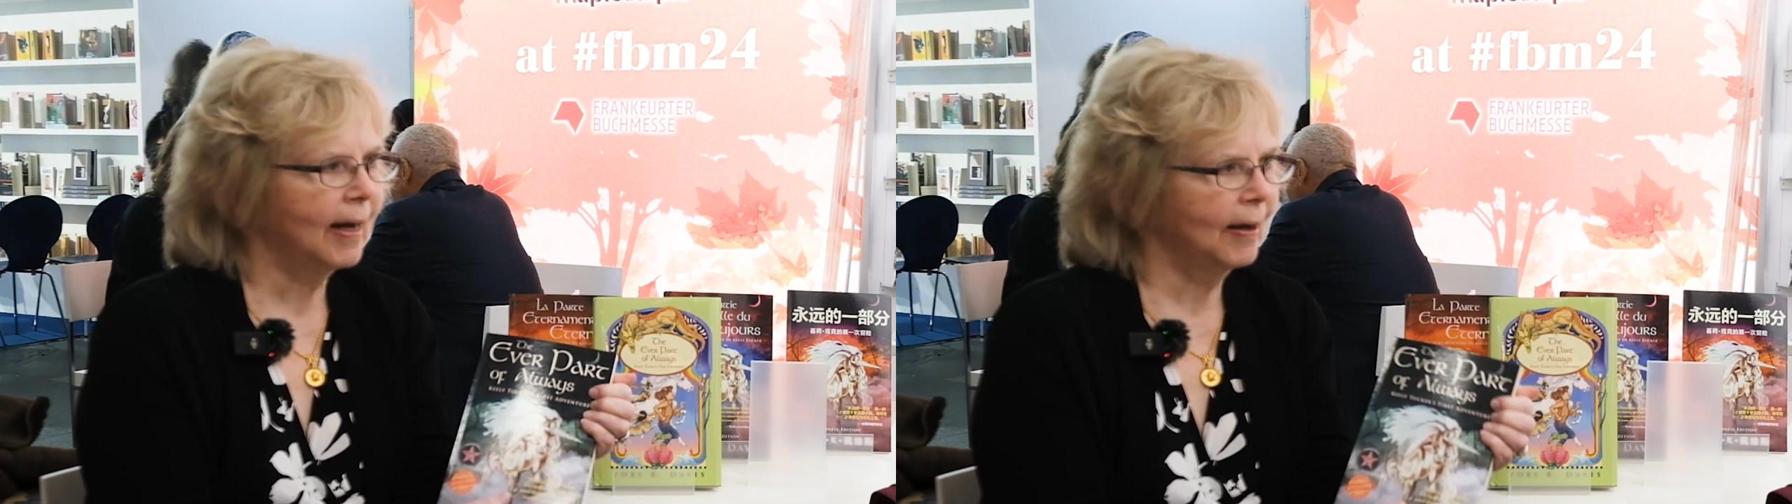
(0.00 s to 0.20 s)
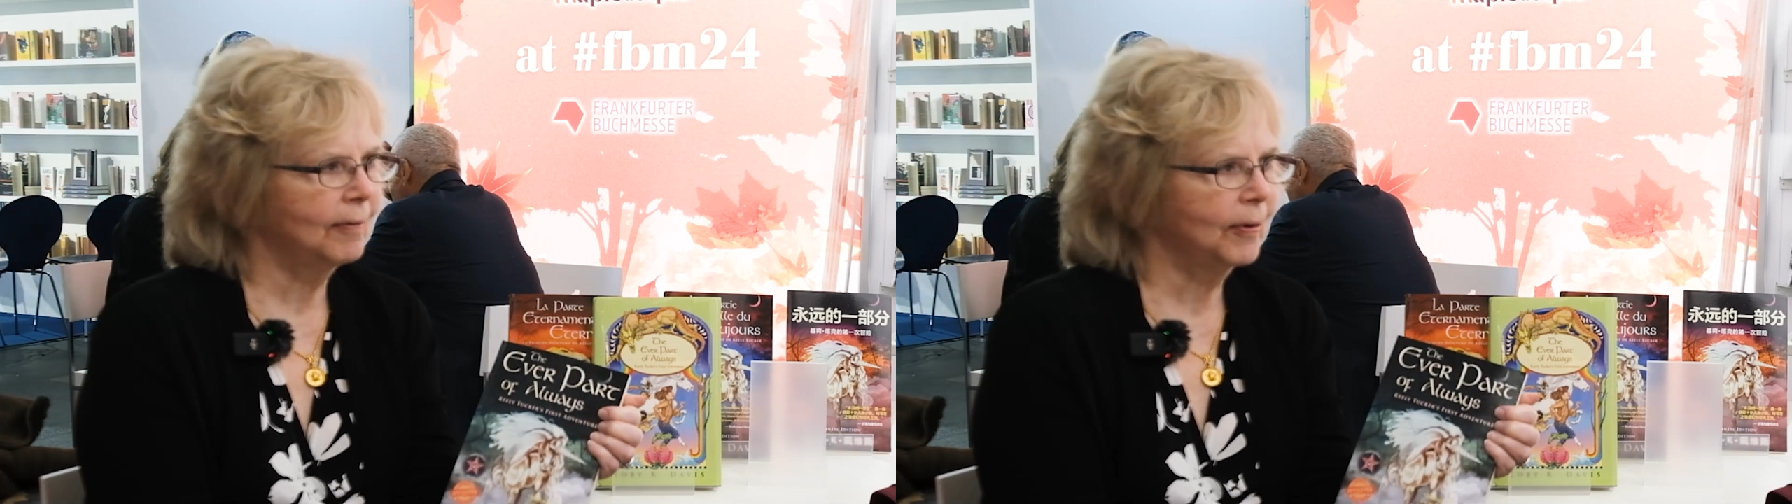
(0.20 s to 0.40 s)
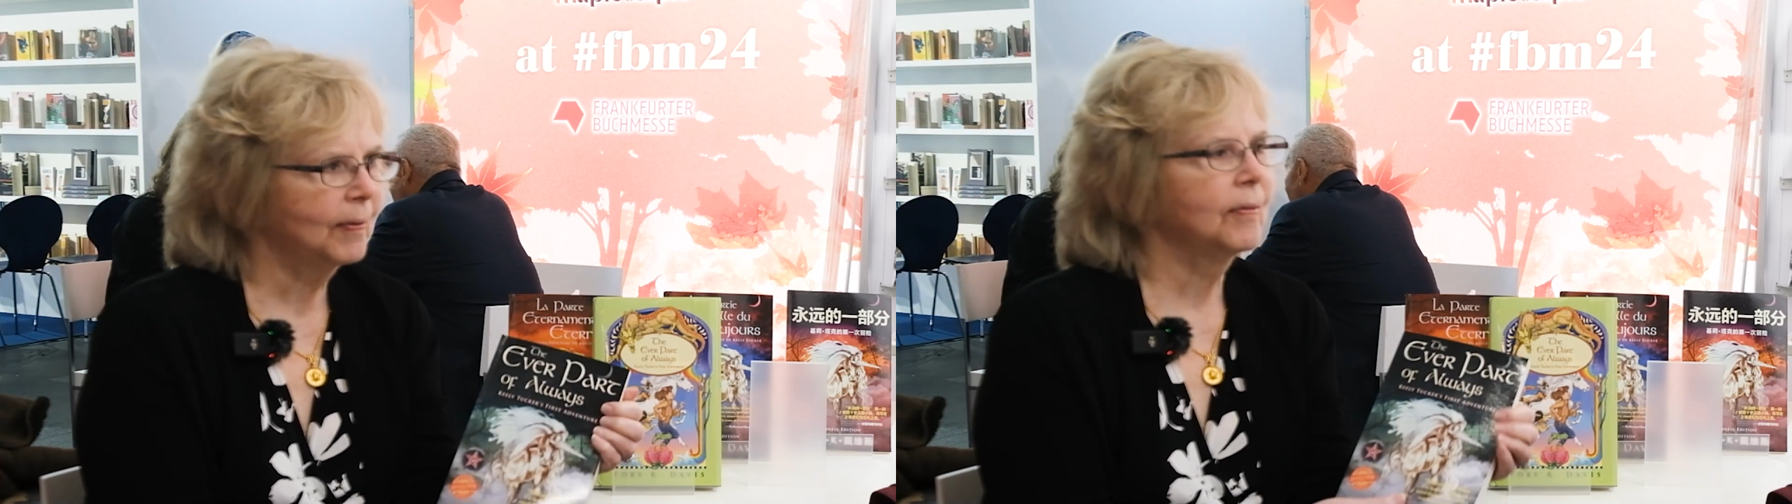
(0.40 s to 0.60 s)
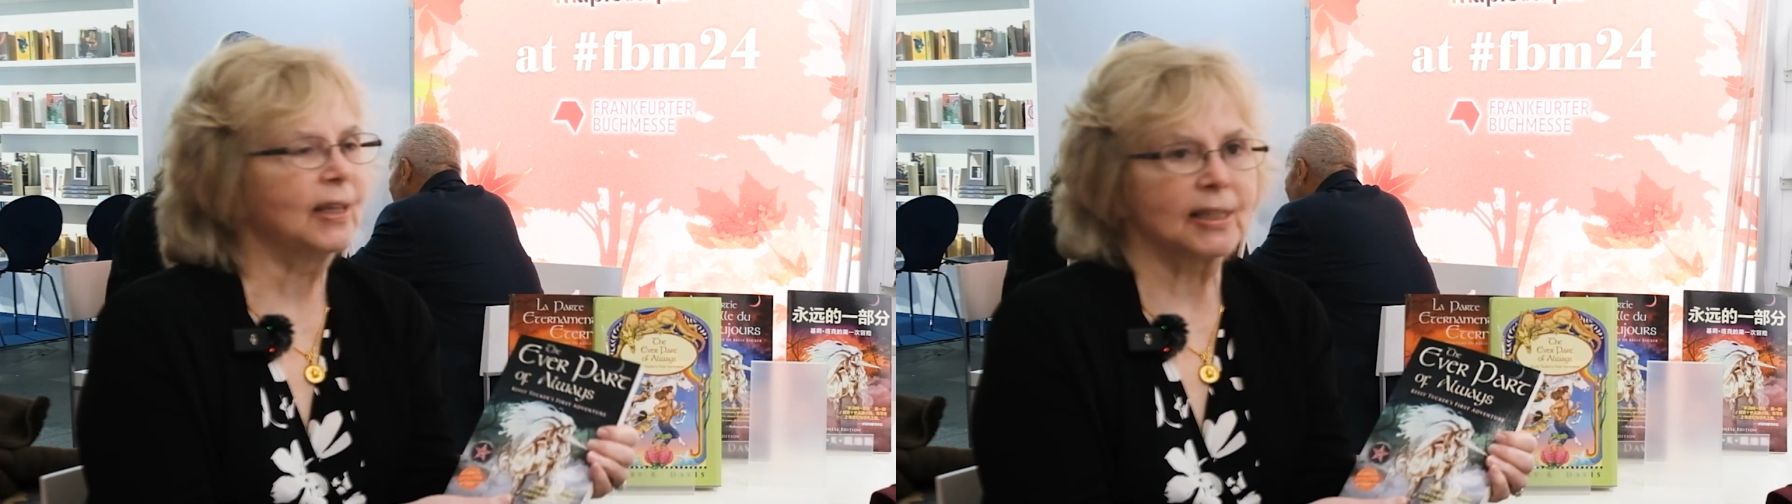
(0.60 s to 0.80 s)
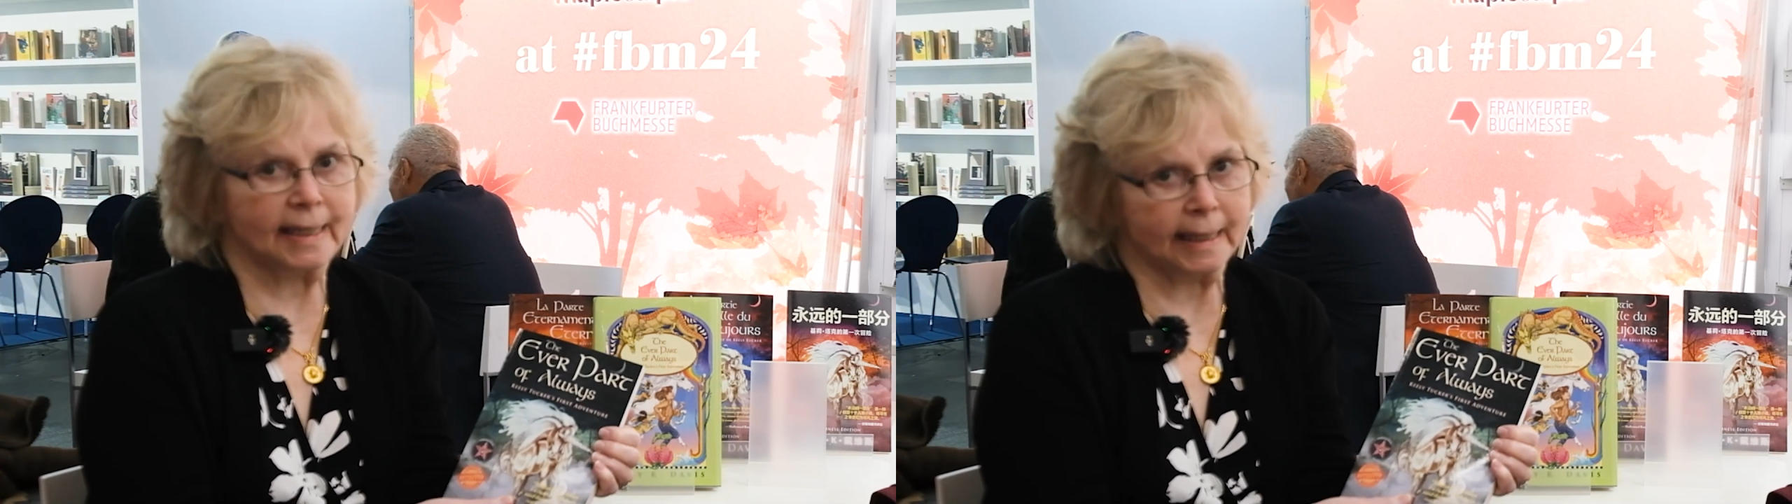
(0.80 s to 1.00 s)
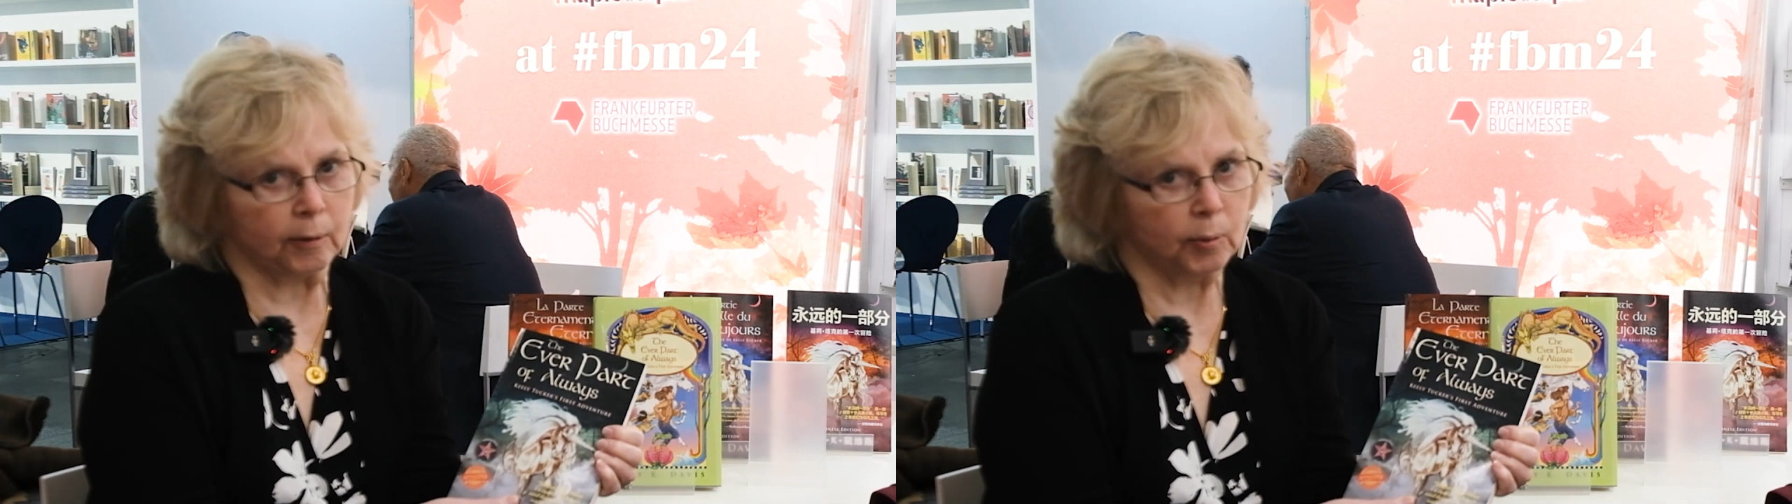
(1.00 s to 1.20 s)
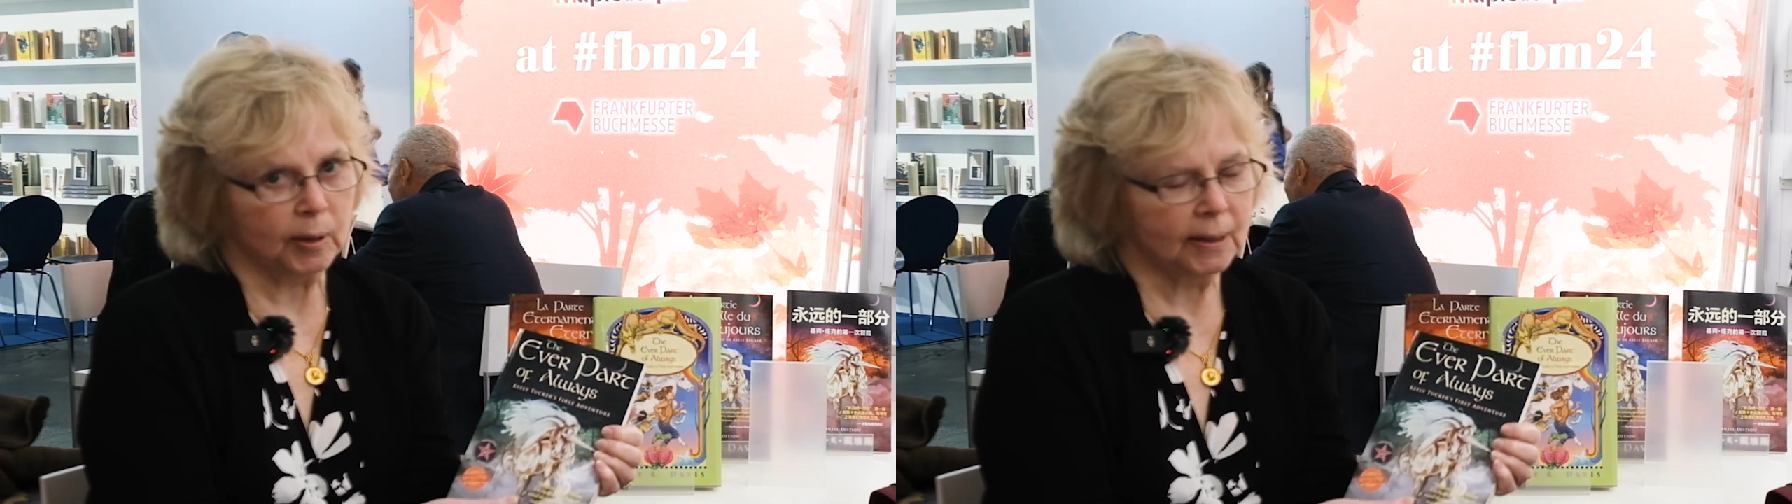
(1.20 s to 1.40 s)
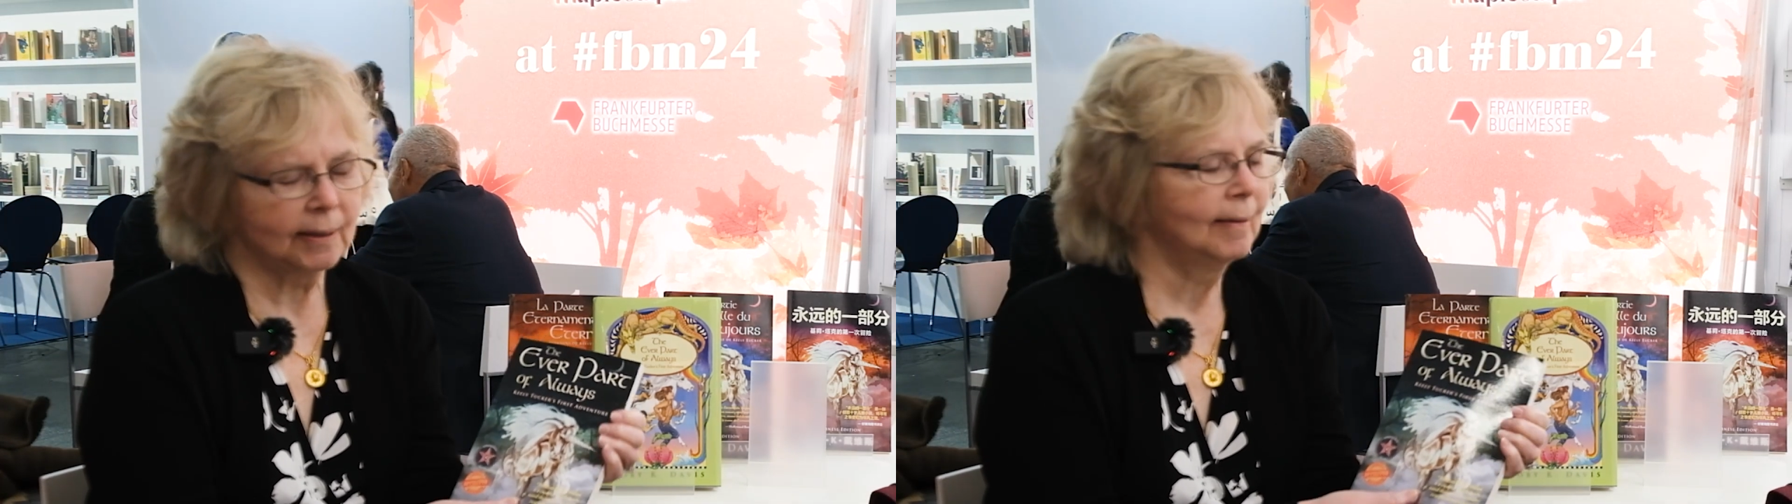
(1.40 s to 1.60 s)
of the sequel.